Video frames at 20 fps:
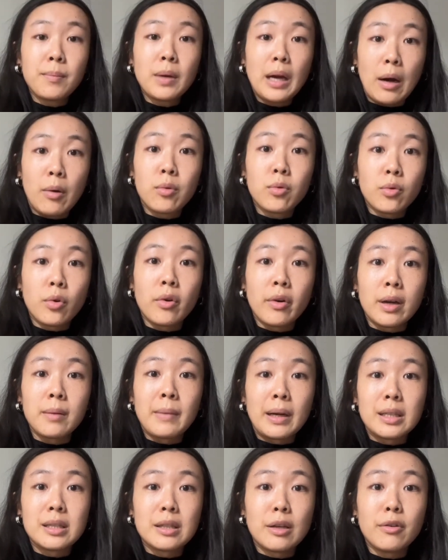outgrowing
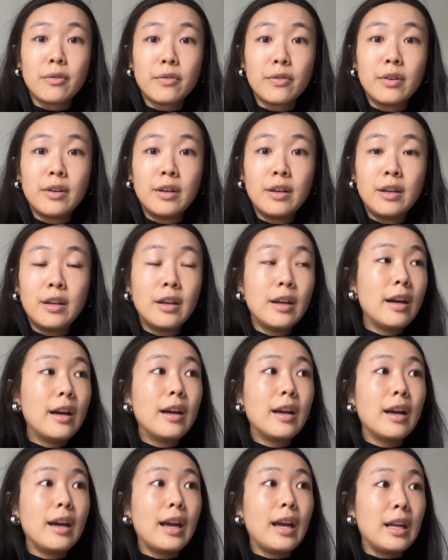myself.
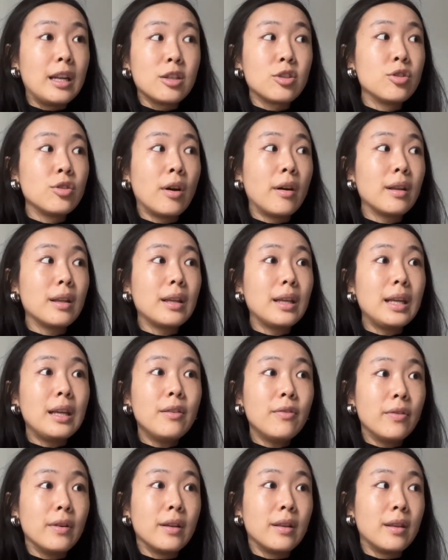It is not
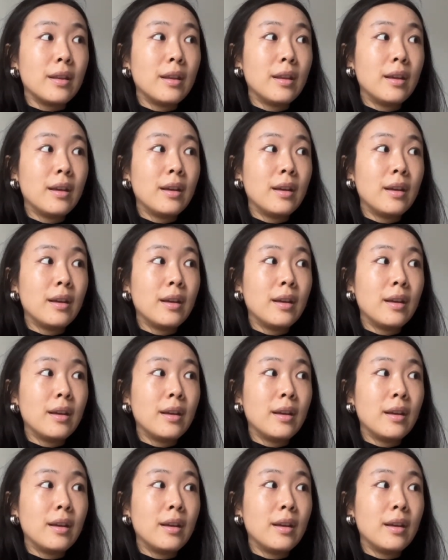even